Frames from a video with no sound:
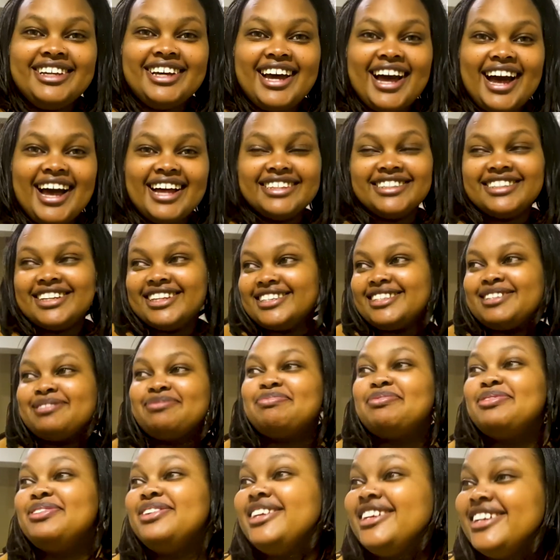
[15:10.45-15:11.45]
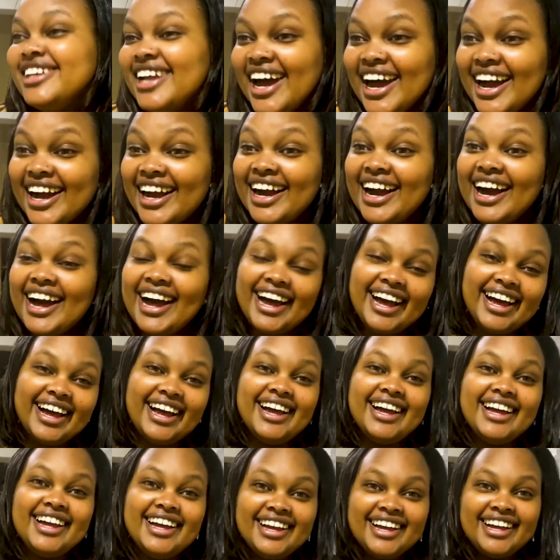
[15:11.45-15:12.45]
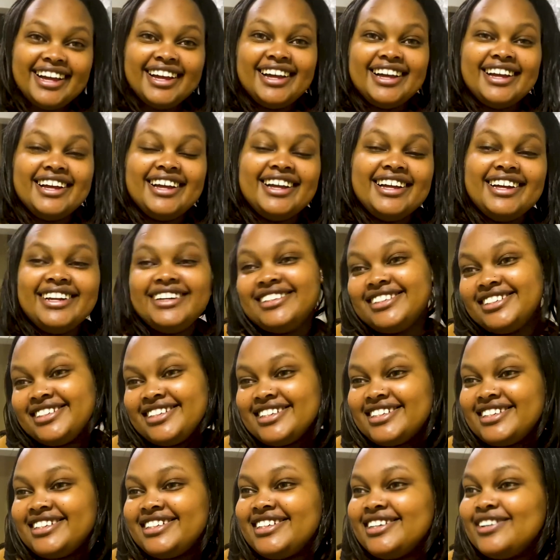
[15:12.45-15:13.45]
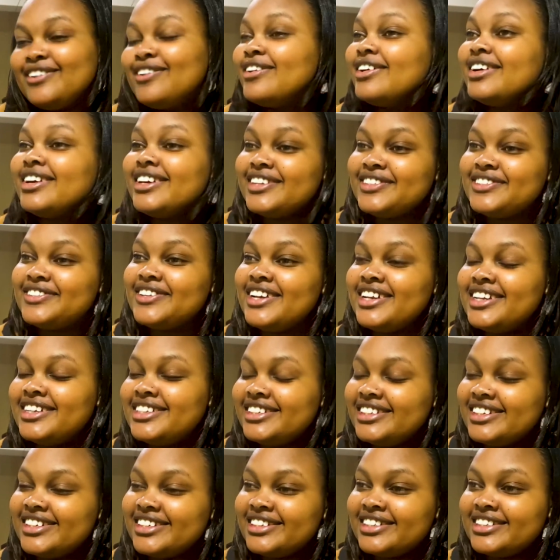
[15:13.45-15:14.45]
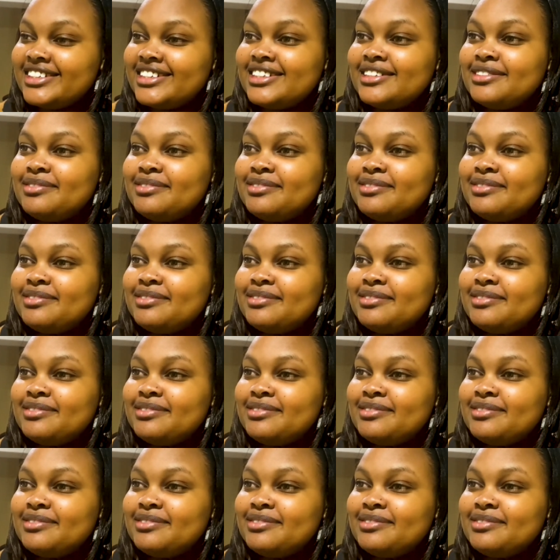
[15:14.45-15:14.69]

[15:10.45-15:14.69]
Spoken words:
has a spoon in her car. Interesting. Congratulations.